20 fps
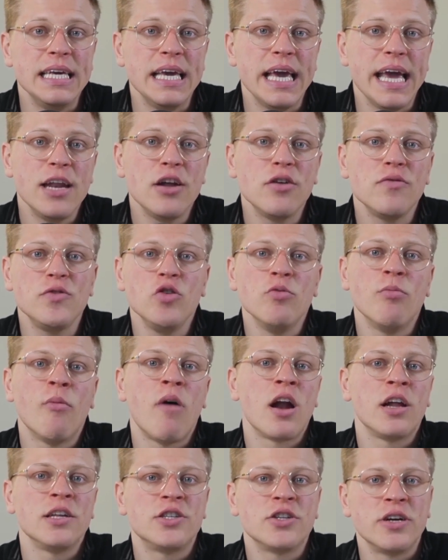the InnoView
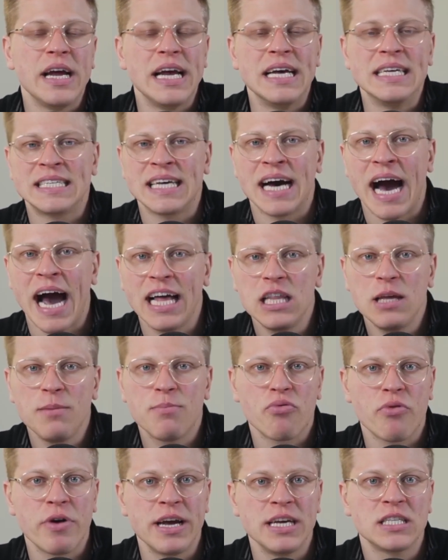monitor is highly
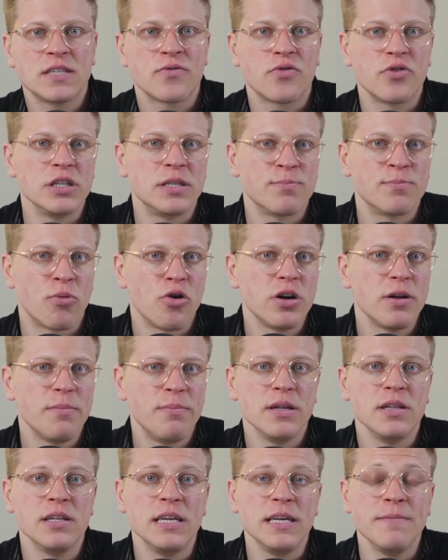praised for its
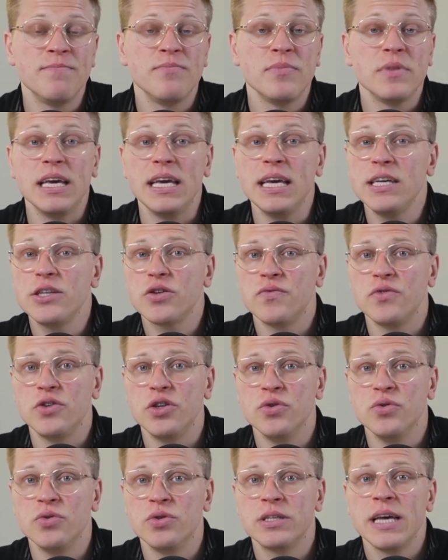portability, ease of
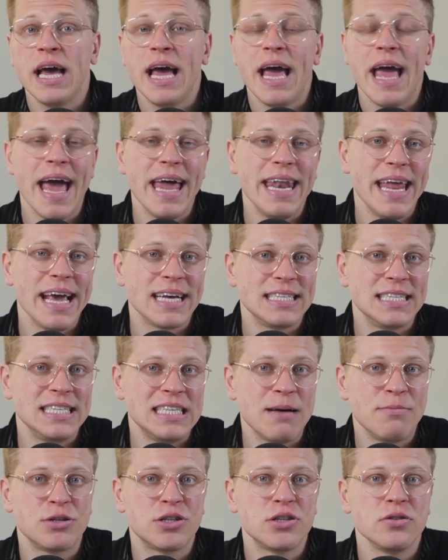use, and
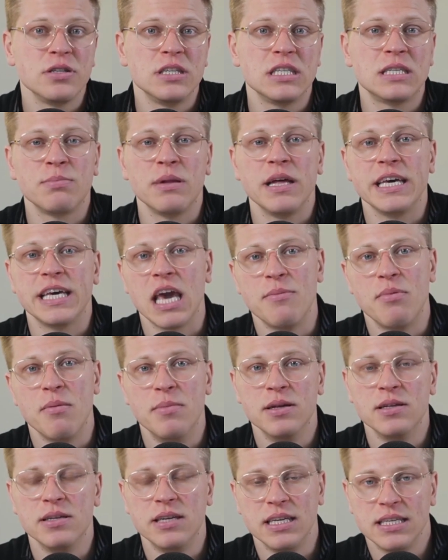exceptional display
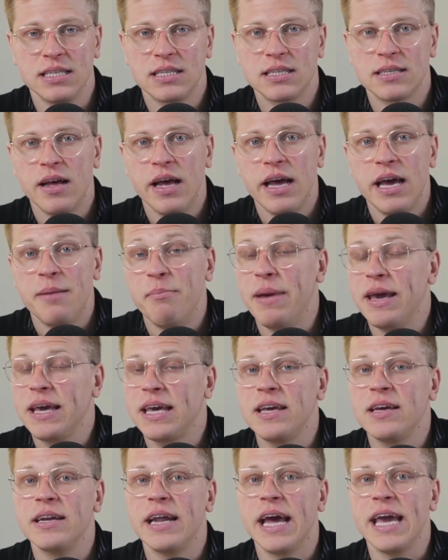capabilities,
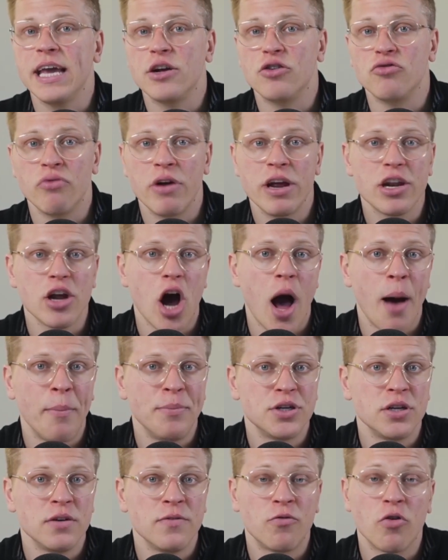making it a great
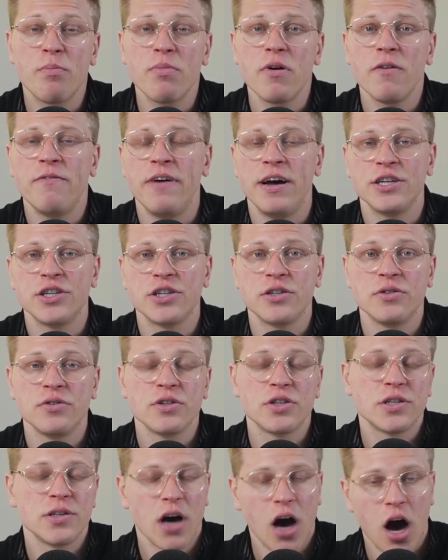option for
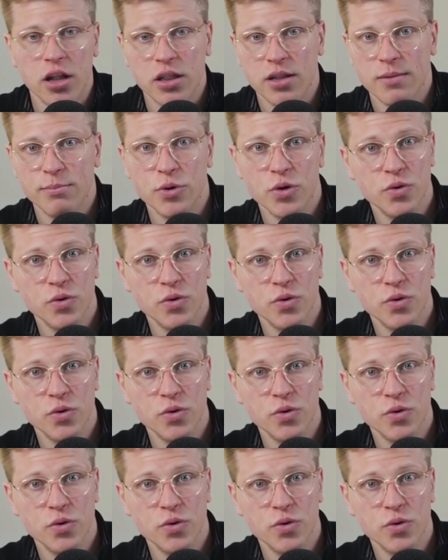professionals on the